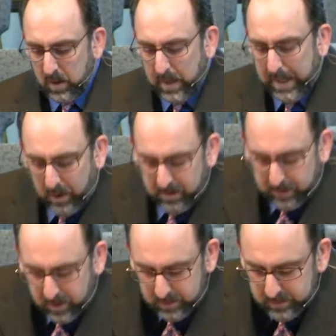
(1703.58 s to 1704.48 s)

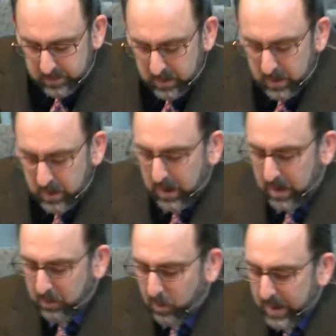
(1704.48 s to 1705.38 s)
However,
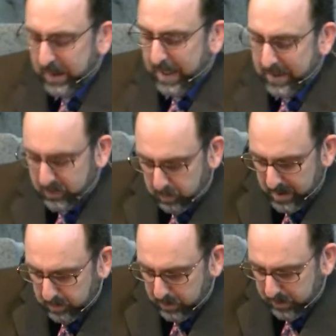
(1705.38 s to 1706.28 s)
even when God's
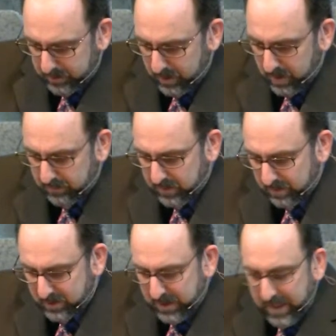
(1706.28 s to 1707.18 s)
people serve
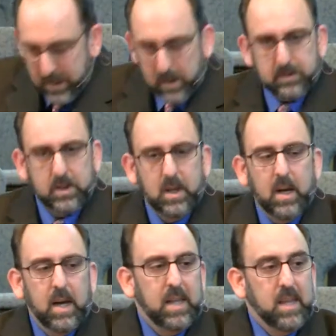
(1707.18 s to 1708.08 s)
themselves
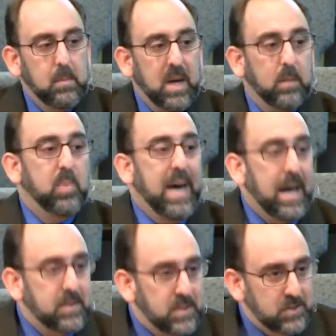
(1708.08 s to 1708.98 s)
and they make
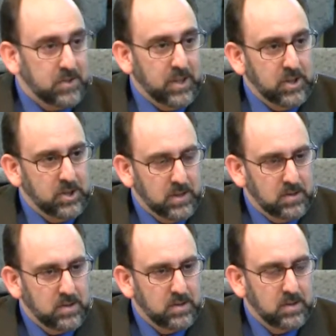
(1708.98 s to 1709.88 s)
bad
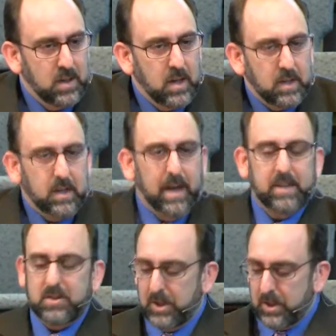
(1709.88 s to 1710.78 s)
decisions,
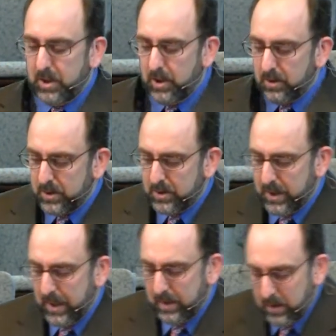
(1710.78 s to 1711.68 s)
God still uses
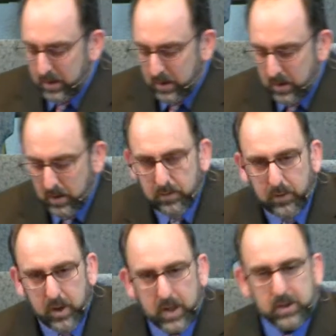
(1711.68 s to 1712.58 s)
it
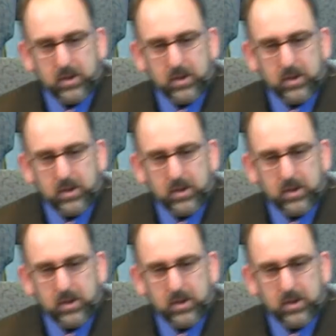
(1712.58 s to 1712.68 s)
for his